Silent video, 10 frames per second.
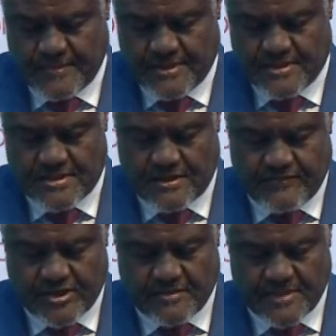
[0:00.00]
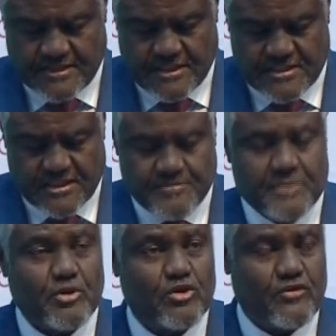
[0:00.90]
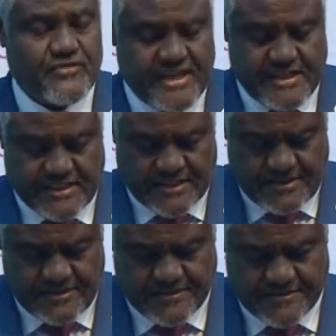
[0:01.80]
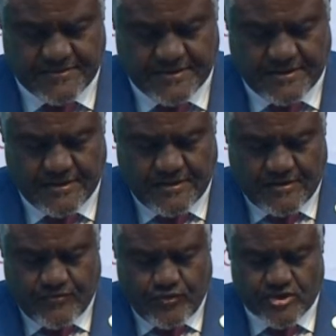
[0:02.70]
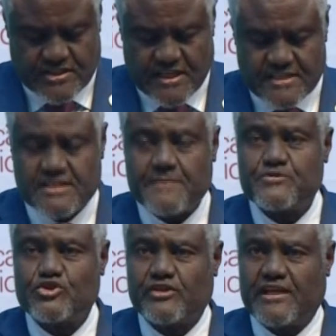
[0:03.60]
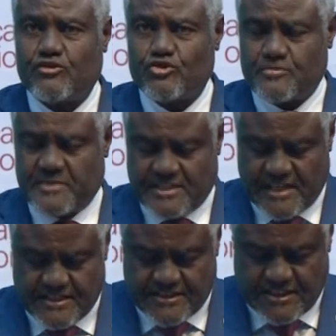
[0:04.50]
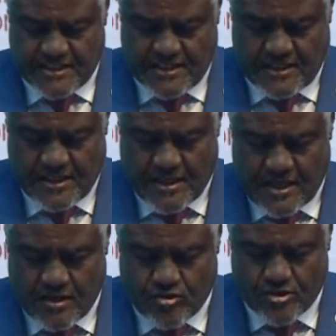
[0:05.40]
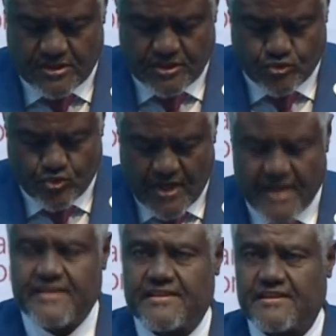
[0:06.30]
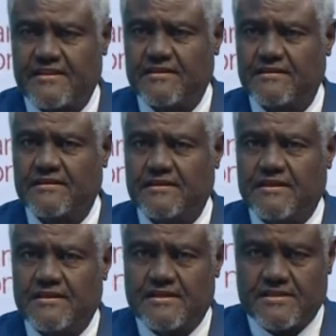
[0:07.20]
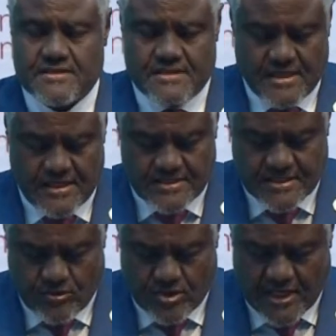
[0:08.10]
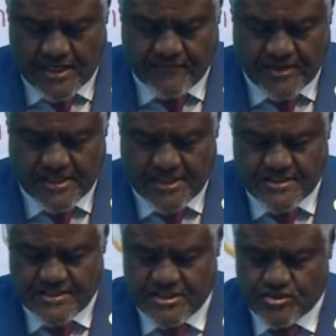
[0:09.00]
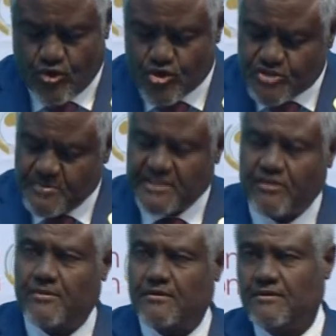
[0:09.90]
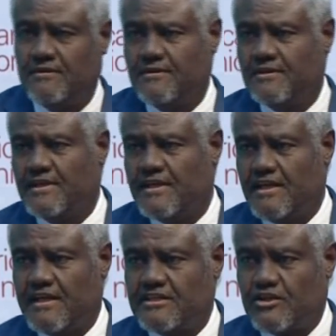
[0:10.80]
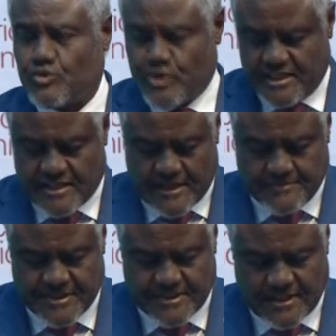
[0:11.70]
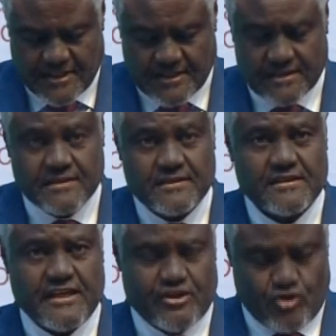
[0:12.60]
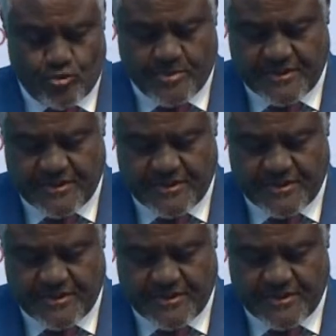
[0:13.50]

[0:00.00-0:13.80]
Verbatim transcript: the government and the people of Kenya for the exceptional hospitality accorded to us since our arrival in this hospitable and green capital, Nairobi.